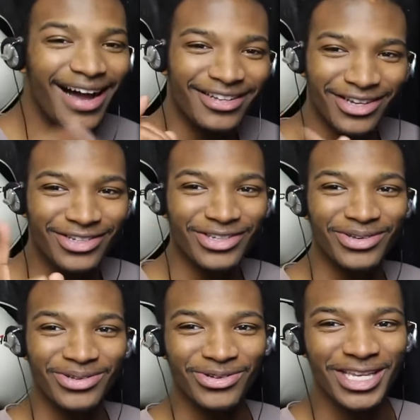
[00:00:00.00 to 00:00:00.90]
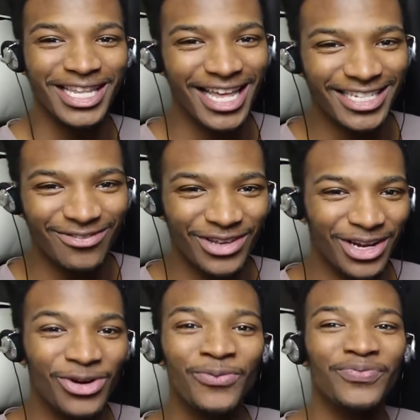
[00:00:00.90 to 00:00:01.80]
I'll talk to you dudes in the next
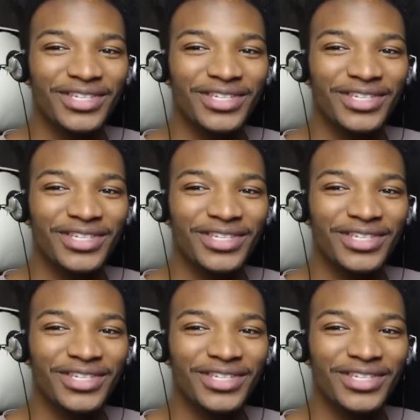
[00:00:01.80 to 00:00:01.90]
video.